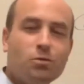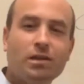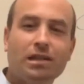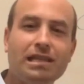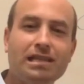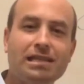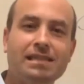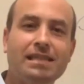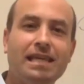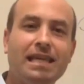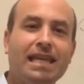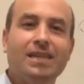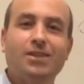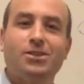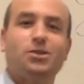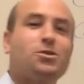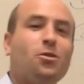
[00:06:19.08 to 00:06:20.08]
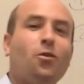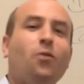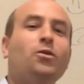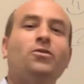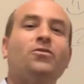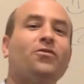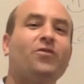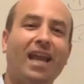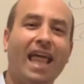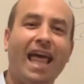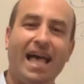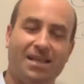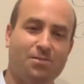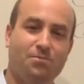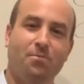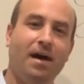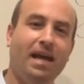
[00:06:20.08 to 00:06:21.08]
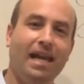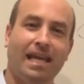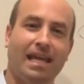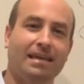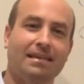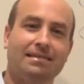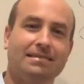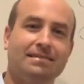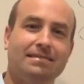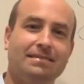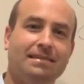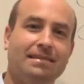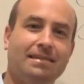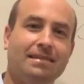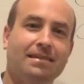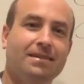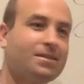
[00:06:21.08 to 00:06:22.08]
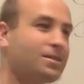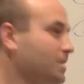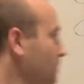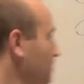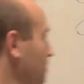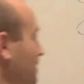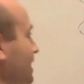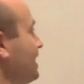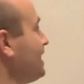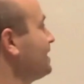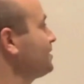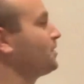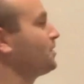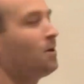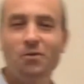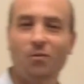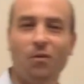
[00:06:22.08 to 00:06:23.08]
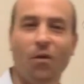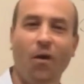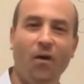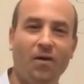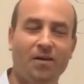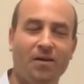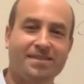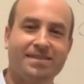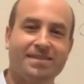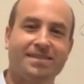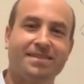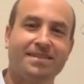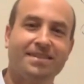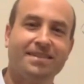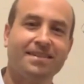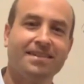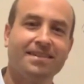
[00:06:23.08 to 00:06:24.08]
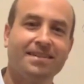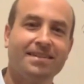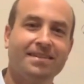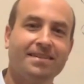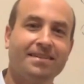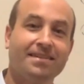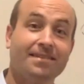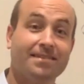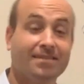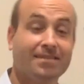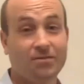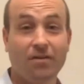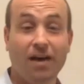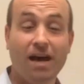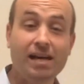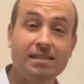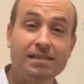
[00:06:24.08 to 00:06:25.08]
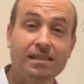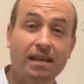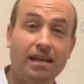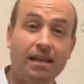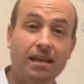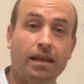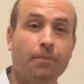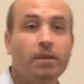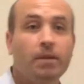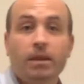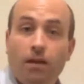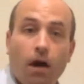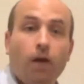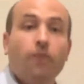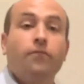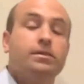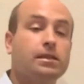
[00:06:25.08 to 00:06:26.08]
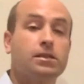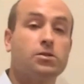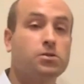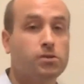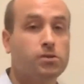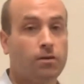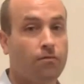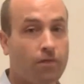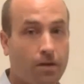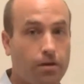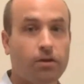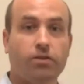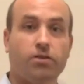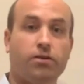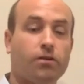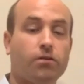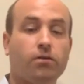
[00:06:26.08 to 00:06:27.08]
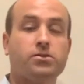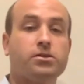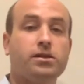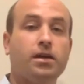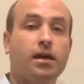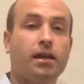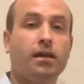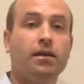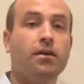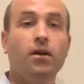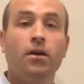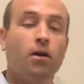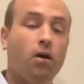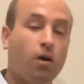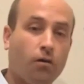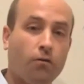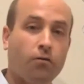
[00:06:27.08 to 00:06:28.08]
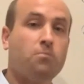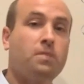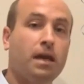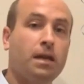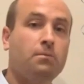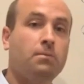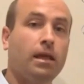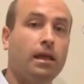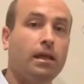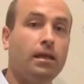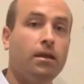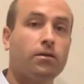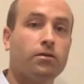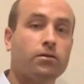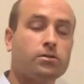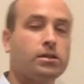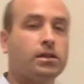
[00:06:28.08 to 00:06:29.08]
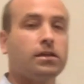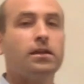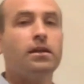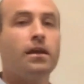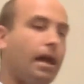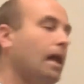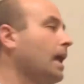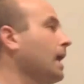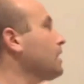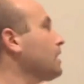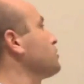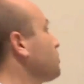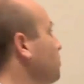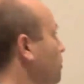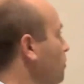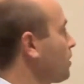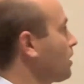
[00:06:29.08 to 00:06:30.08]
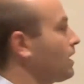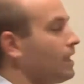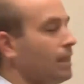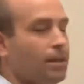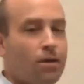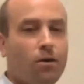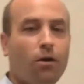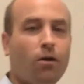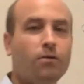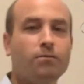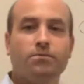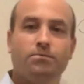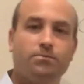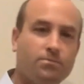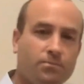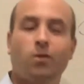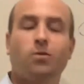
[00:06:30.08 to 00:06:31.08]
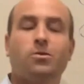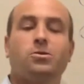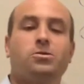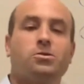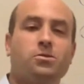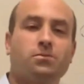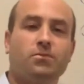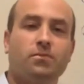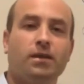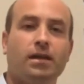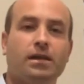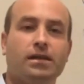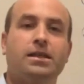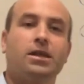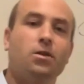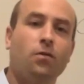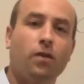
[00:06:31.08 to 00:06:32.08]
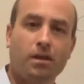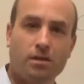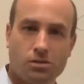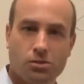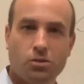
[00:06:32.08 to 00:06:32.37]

to a listing, it sold for less money. Simply these 2 words. Fascinating, isn't it? I mean, obviously this was a very thorough study over many, many years, and certainly there are extenuating